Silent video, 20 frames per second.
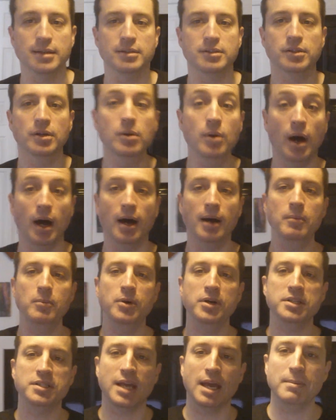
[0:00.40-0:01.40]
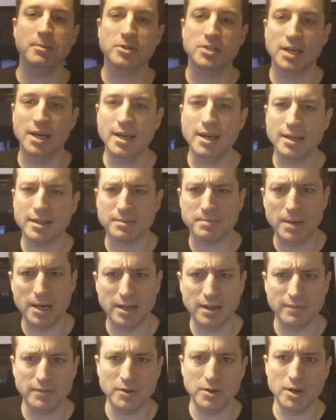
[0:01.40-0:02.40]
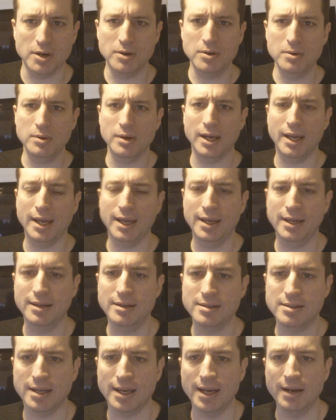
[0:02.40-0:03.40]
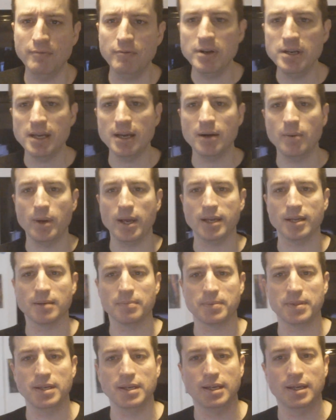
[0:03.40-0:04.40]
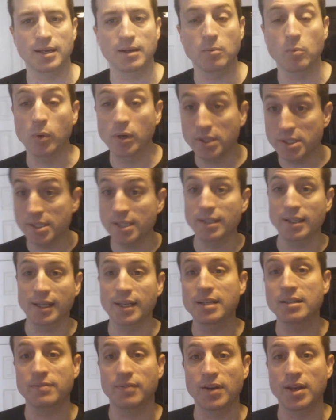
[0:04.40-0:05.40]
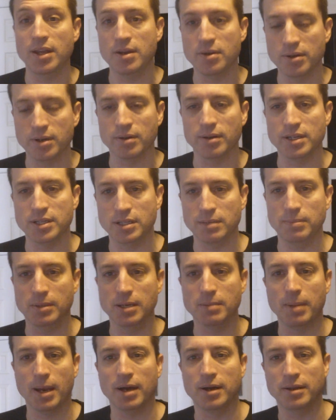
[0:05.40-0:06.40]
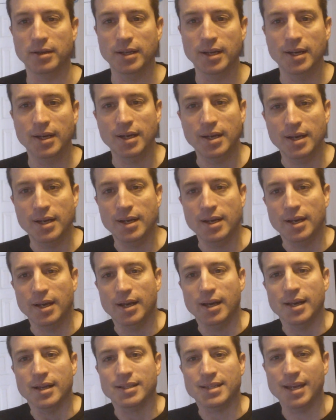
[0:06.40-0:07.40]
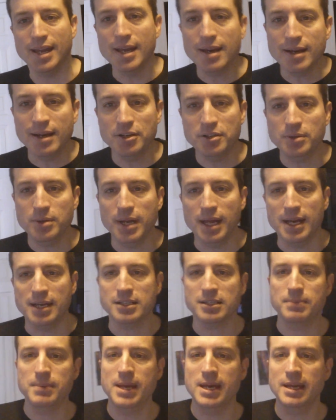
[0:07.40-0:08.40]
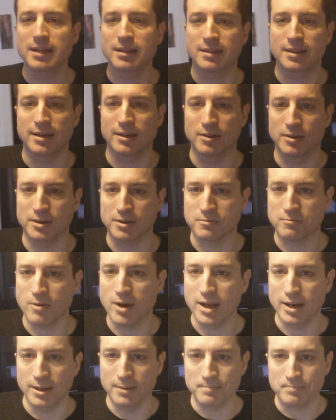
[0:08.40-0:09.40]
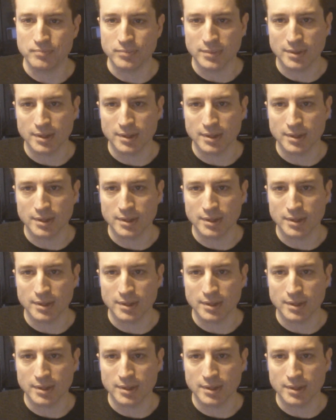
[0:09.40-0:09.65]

so I'm Woody's Gamer Tag, as many of you know, and every day I wake up thinking, what's today's video going to be about? Today I'm going to do an Ask Me Anything on Reddit.